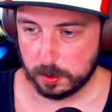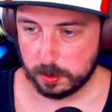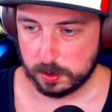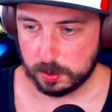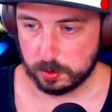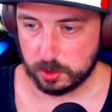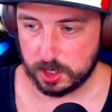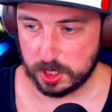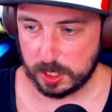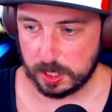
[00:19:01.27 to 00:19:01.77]

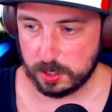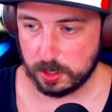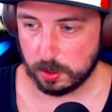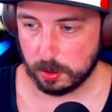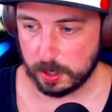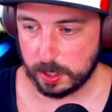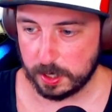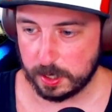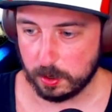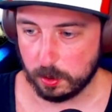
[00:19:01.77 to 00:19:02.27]
Jin,
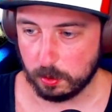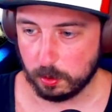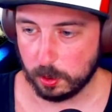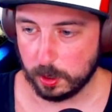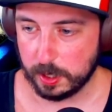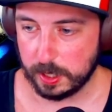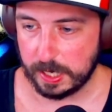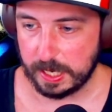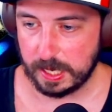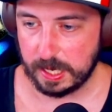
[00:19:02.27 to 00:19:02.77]
Yurei,
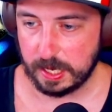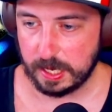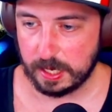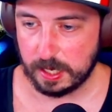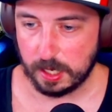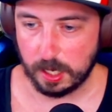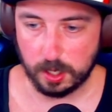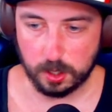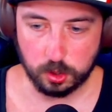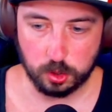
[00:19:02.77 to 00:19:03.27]
or a
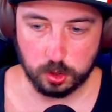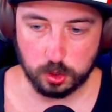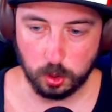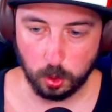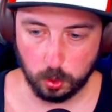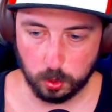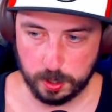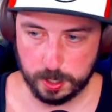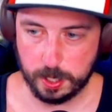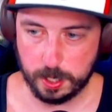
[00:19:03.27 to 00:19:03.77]

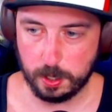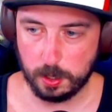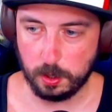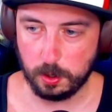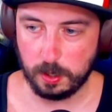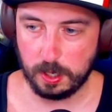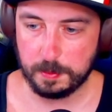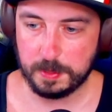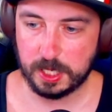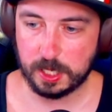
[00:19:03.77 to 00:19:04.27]
Goryo.
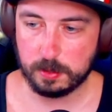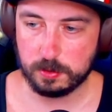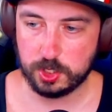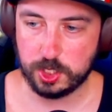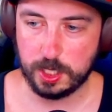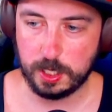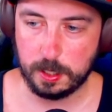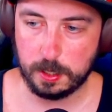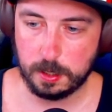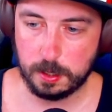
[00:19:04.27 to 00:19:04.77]
I'm going to go
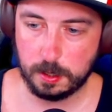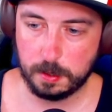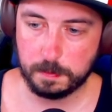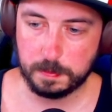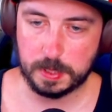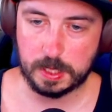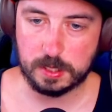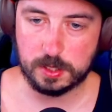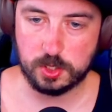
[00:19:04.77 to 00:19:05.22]
Jin because